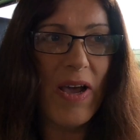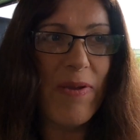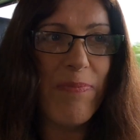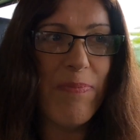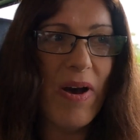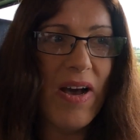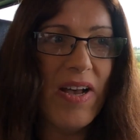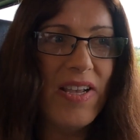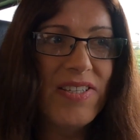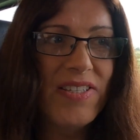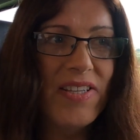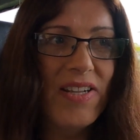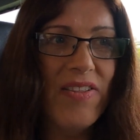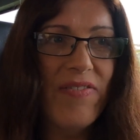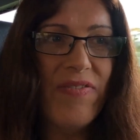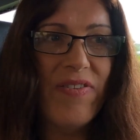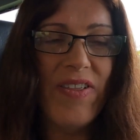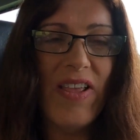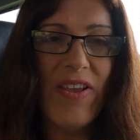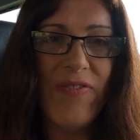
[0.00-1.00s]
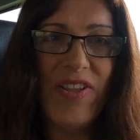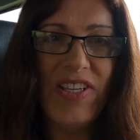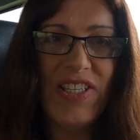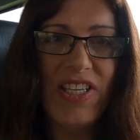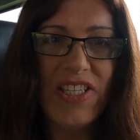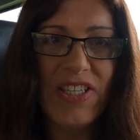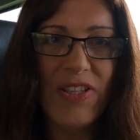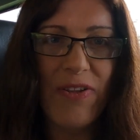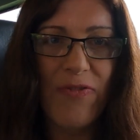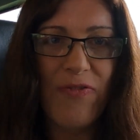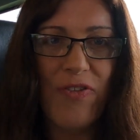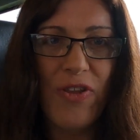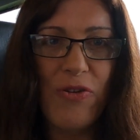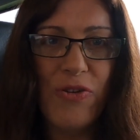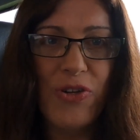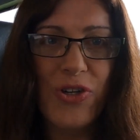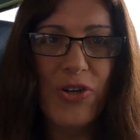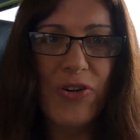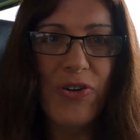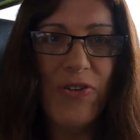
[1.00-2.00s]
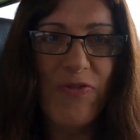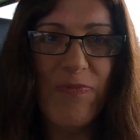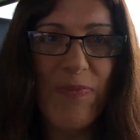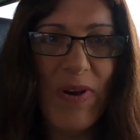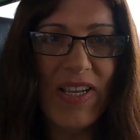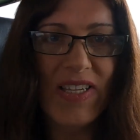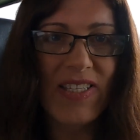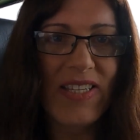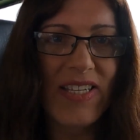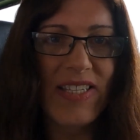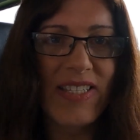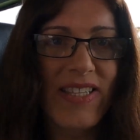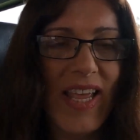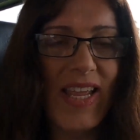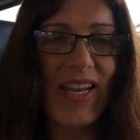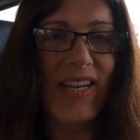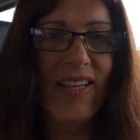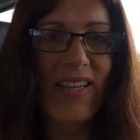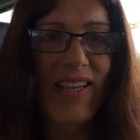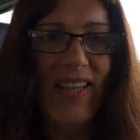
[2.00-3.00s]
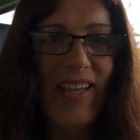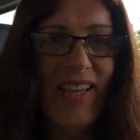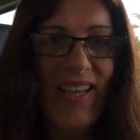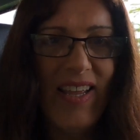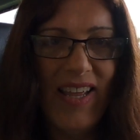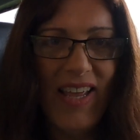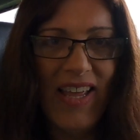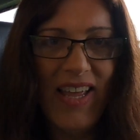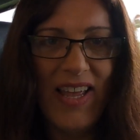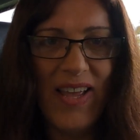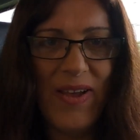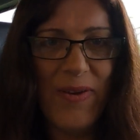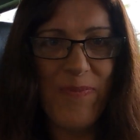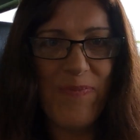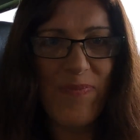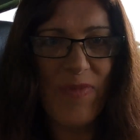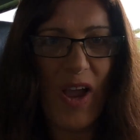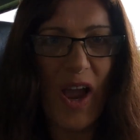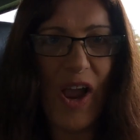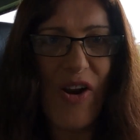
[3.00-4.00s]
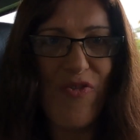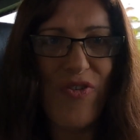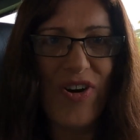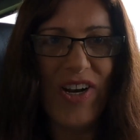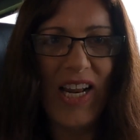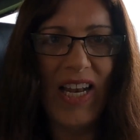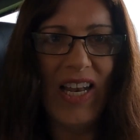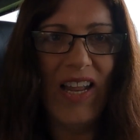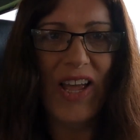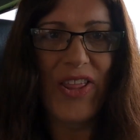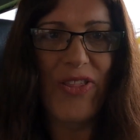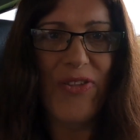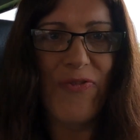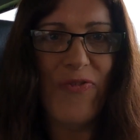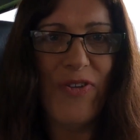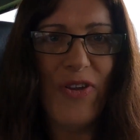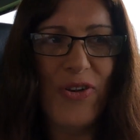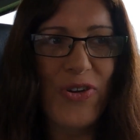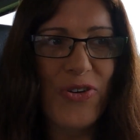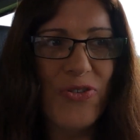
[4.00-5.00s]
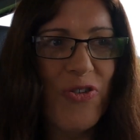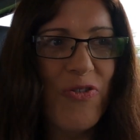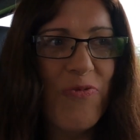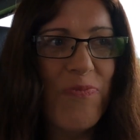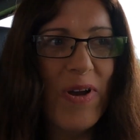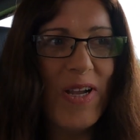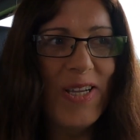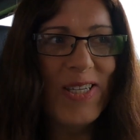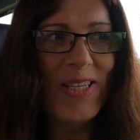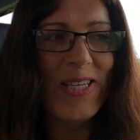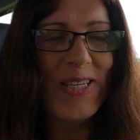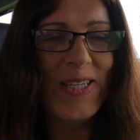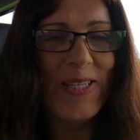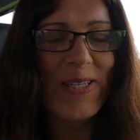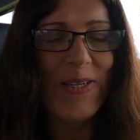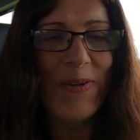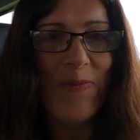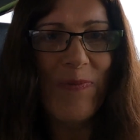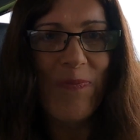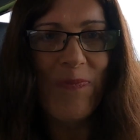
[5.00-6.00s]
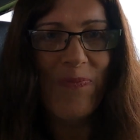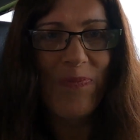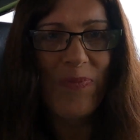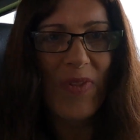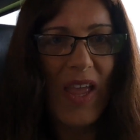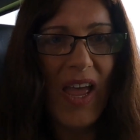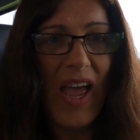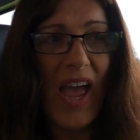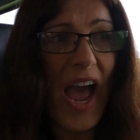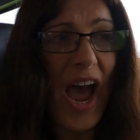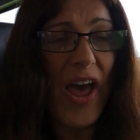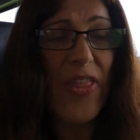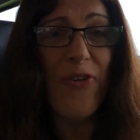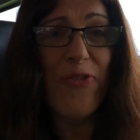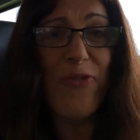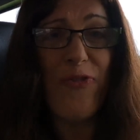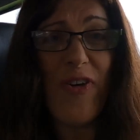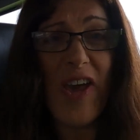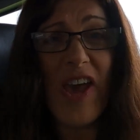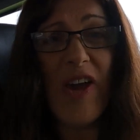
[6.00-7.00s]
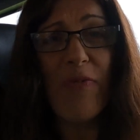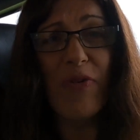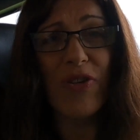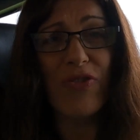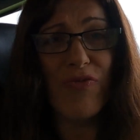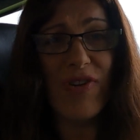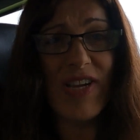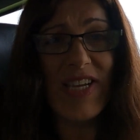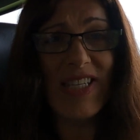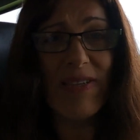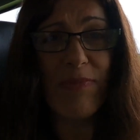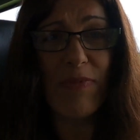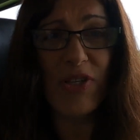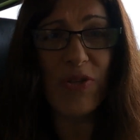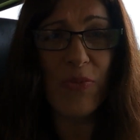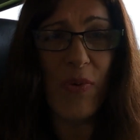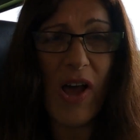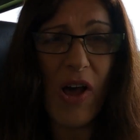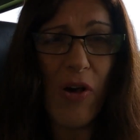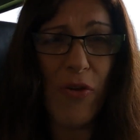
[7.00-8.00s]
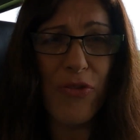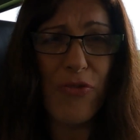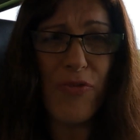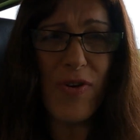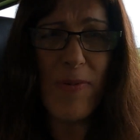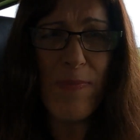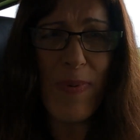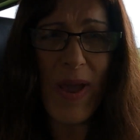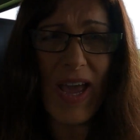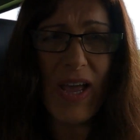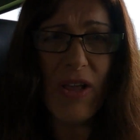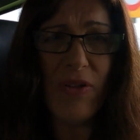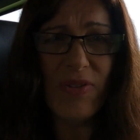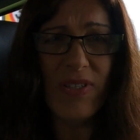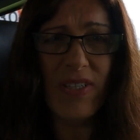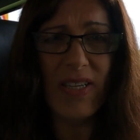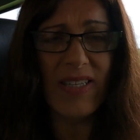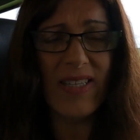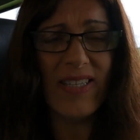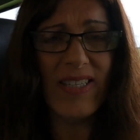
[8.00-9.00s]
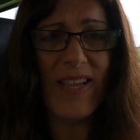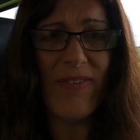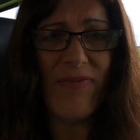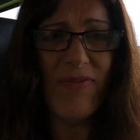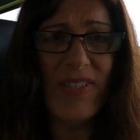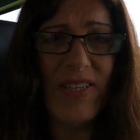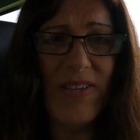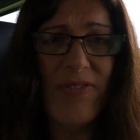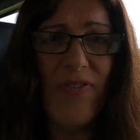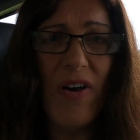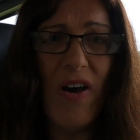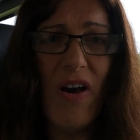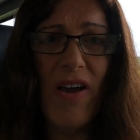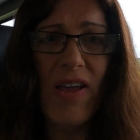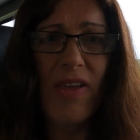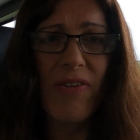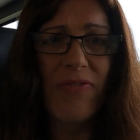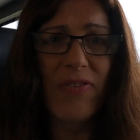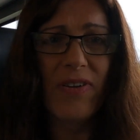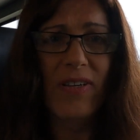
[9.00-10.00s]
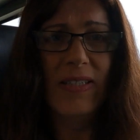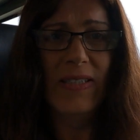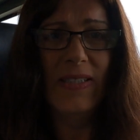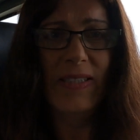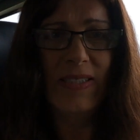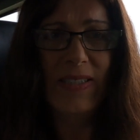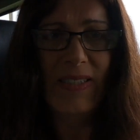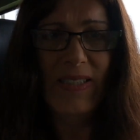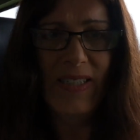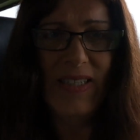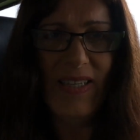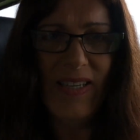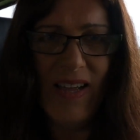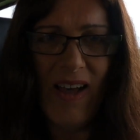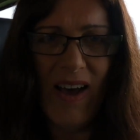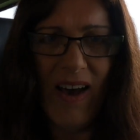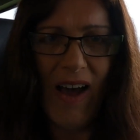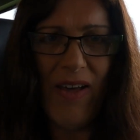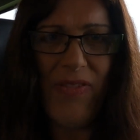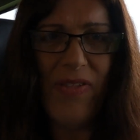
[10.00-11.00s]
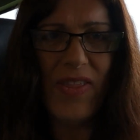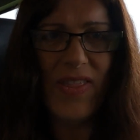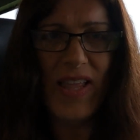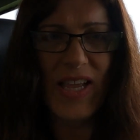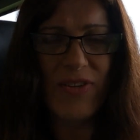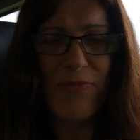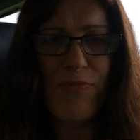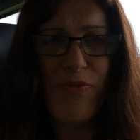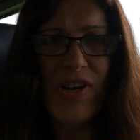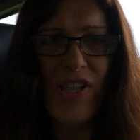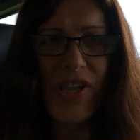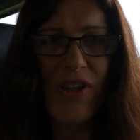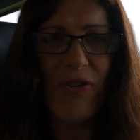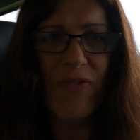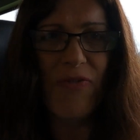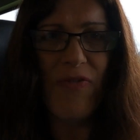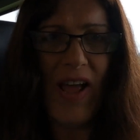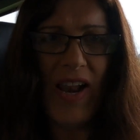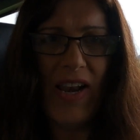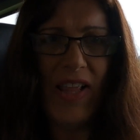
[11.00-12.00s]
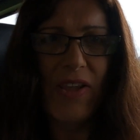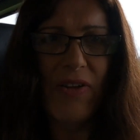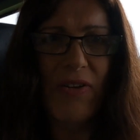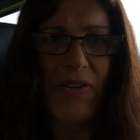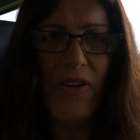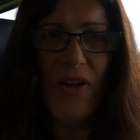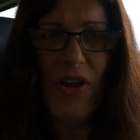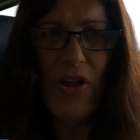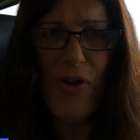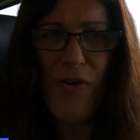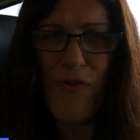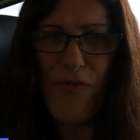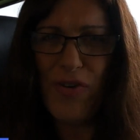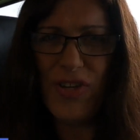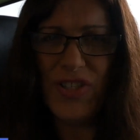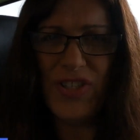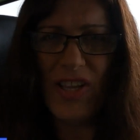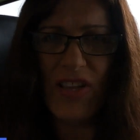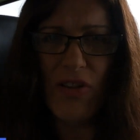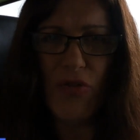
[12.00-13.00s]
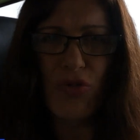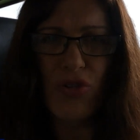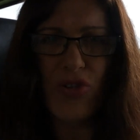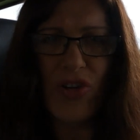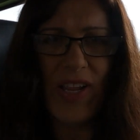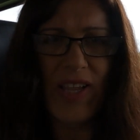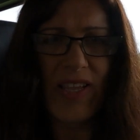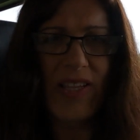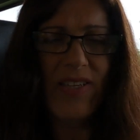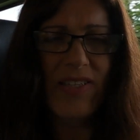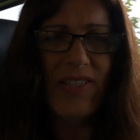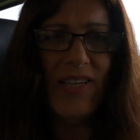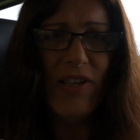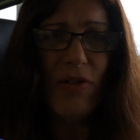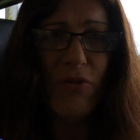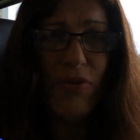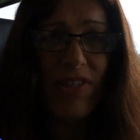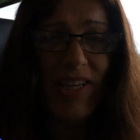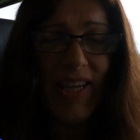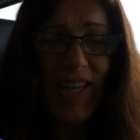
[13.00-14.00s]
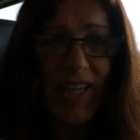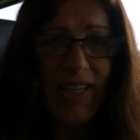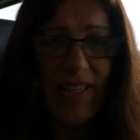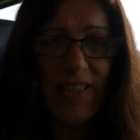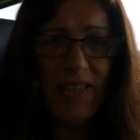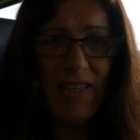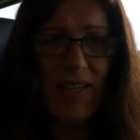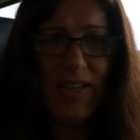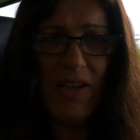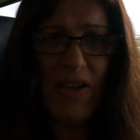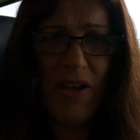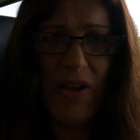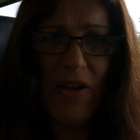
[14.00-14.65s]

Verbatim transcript: by bus, and if, if this is the future of buses, then I really like the future of buses. And the fare was reasonable as well, £3.75. I think that's pretty good value for a single, tri single ticket